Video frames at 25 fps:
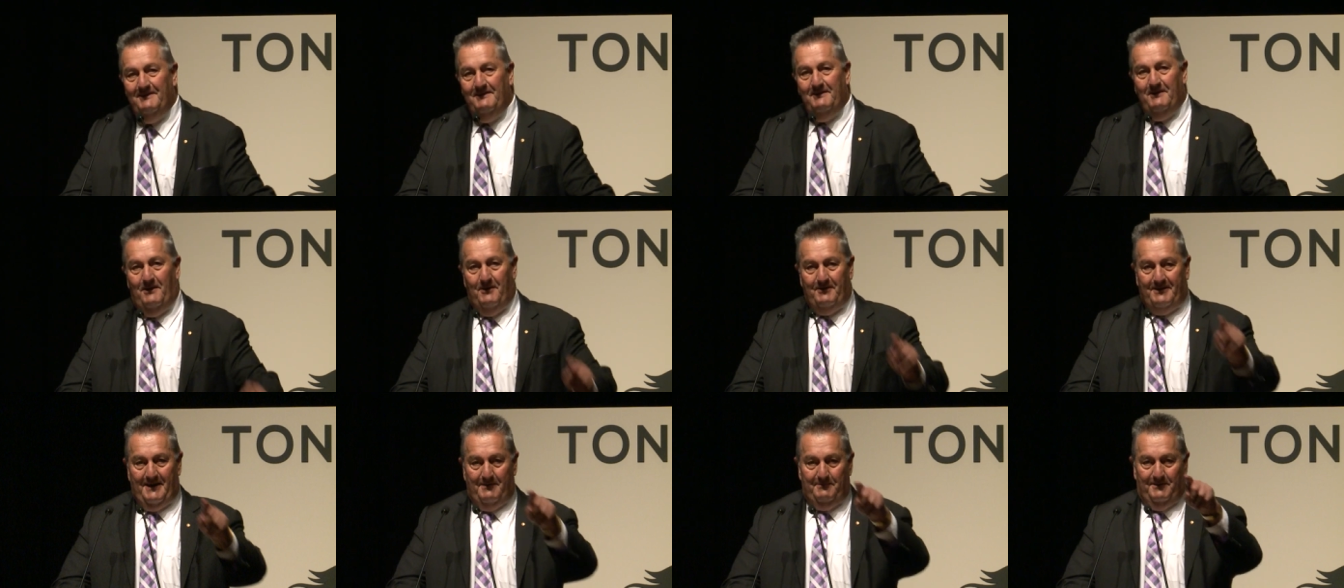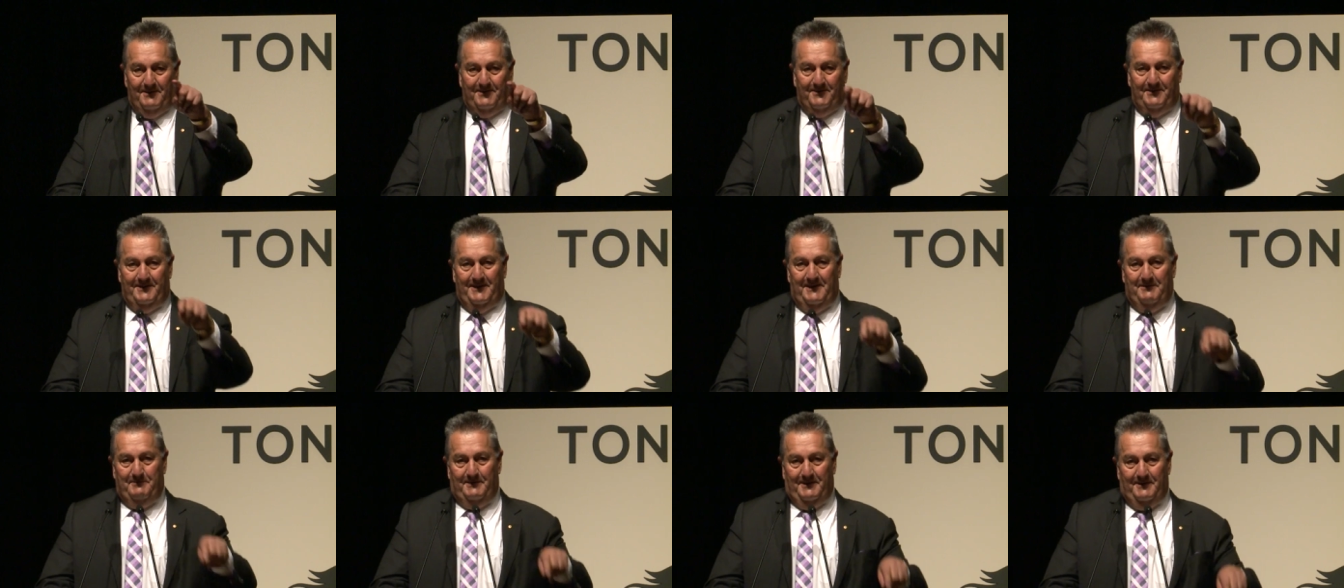I'll come and see you
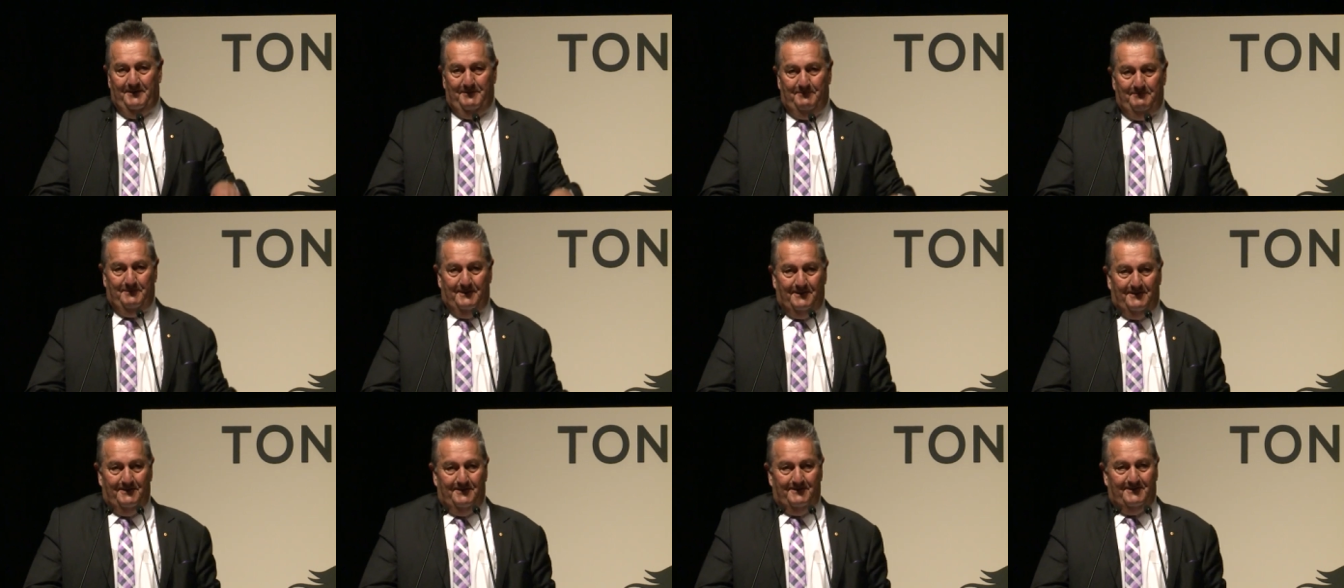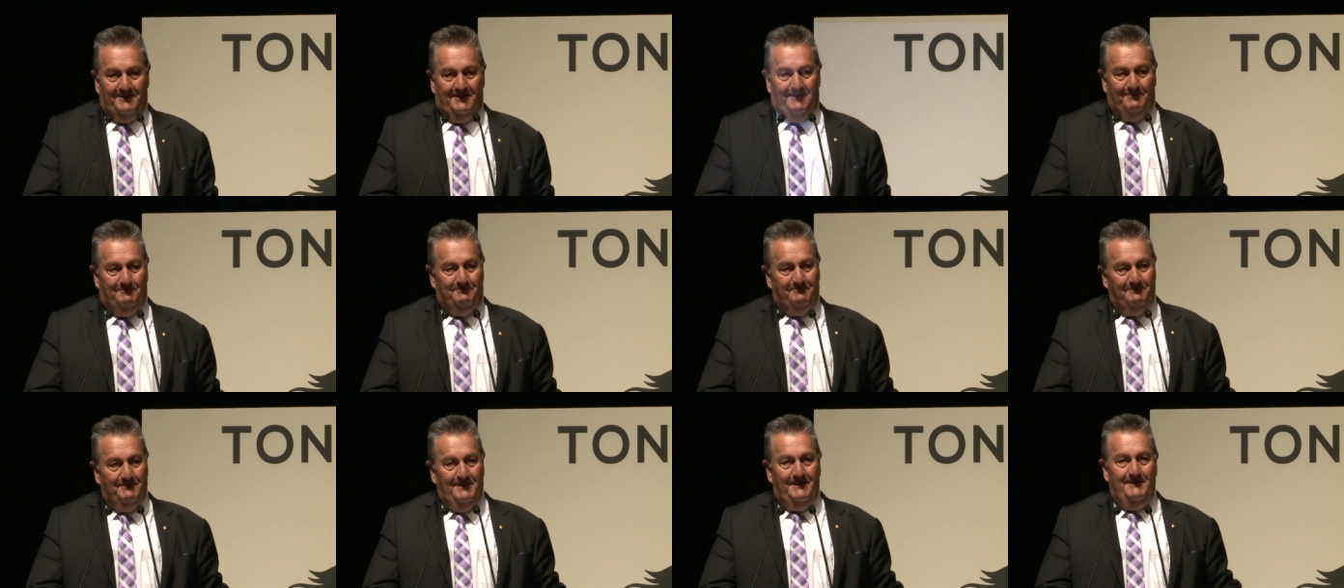in a minute because, um,
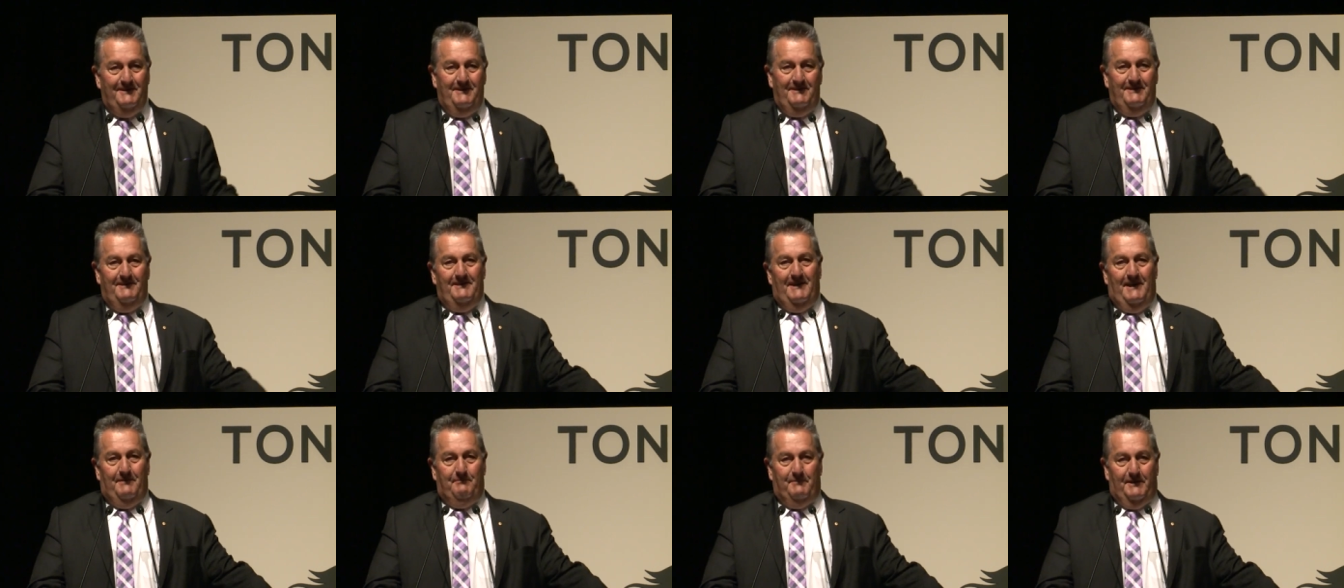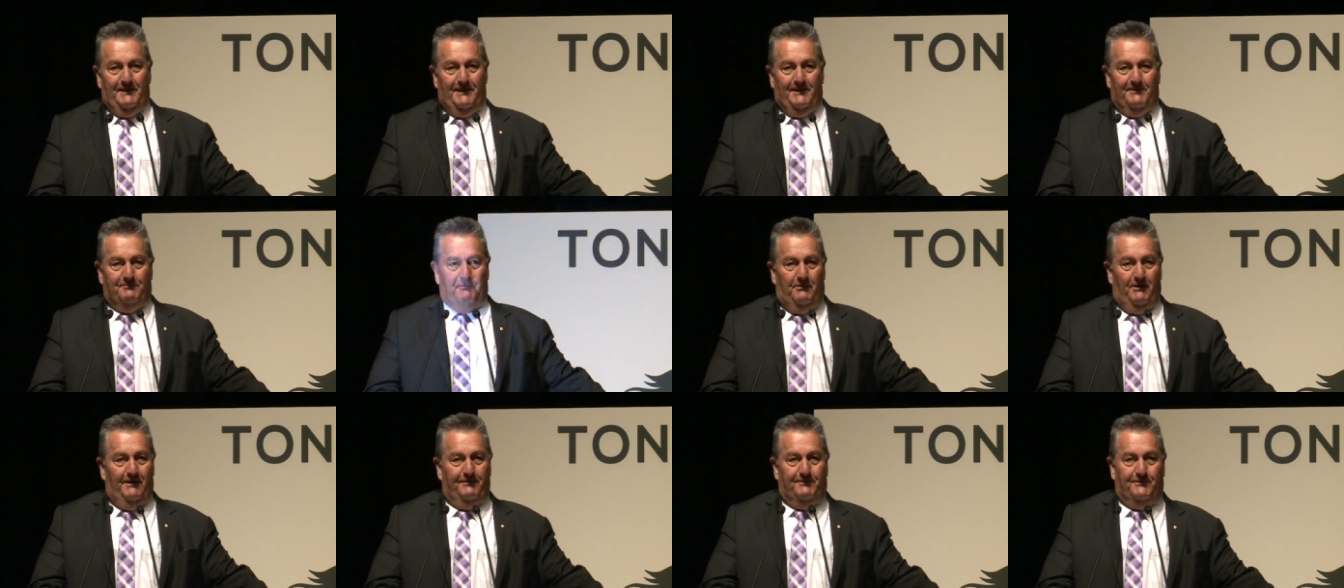and Billy's
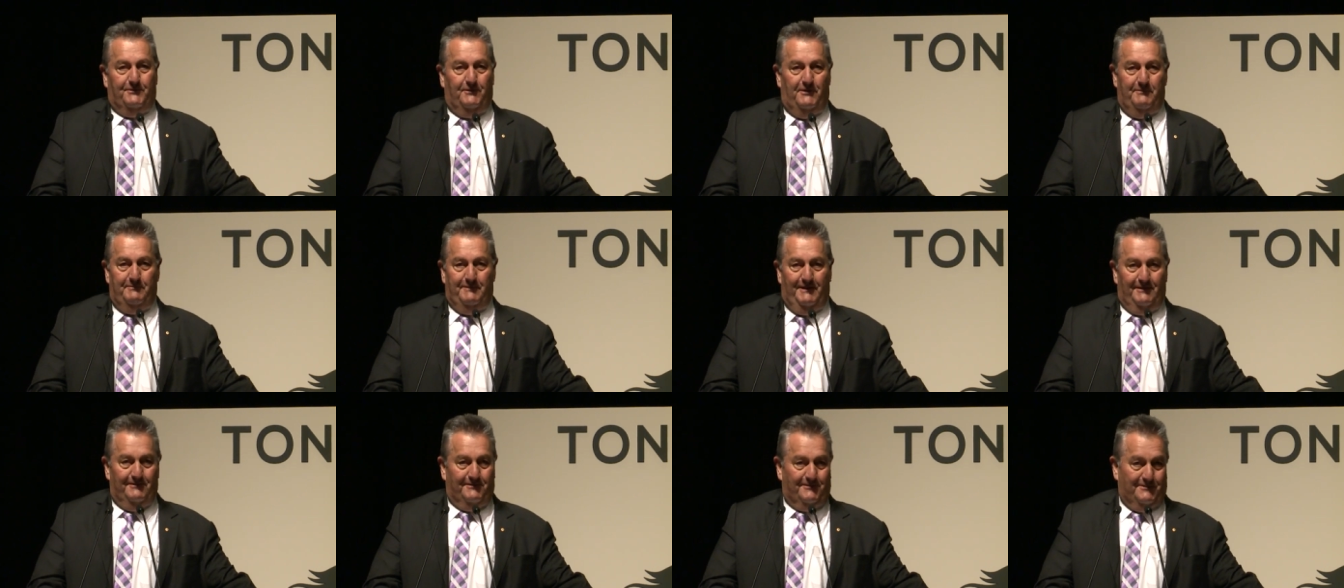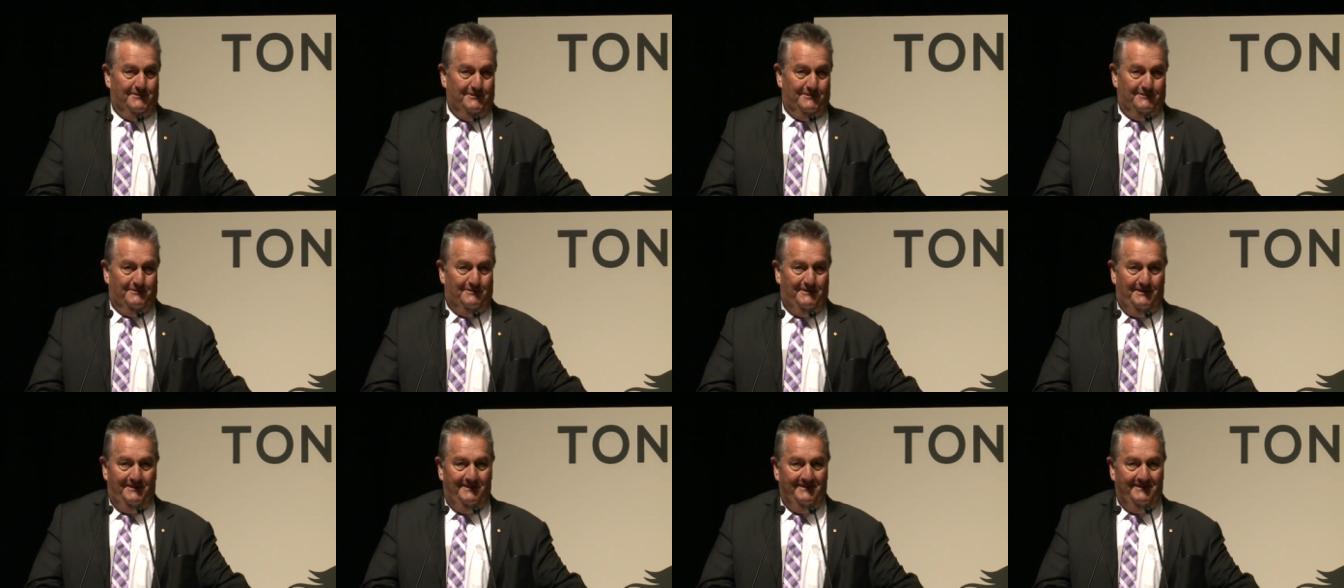wife taught me at school.